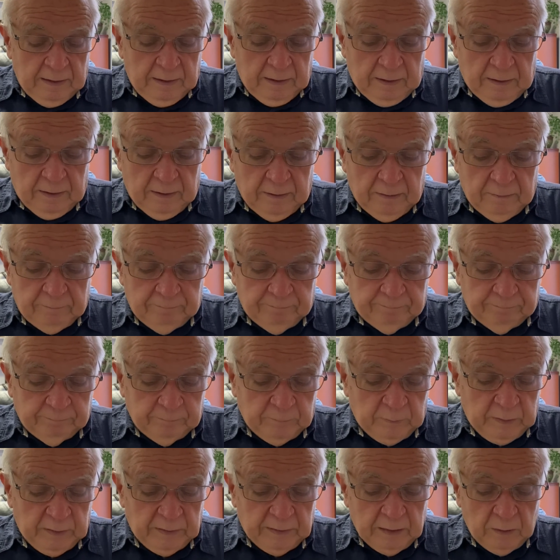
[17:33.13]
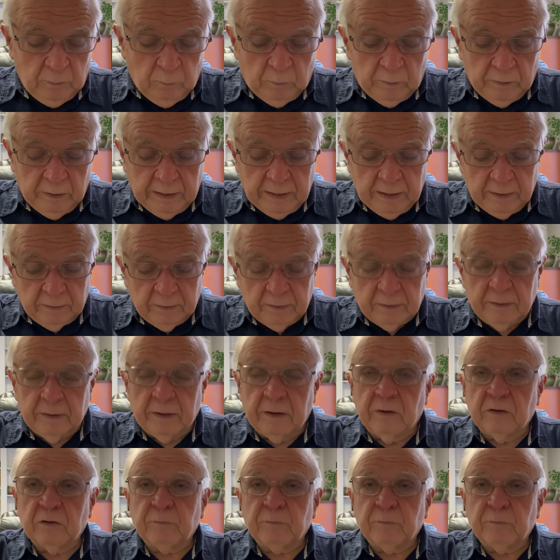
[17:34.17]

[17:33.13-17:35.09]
and they were gathered there.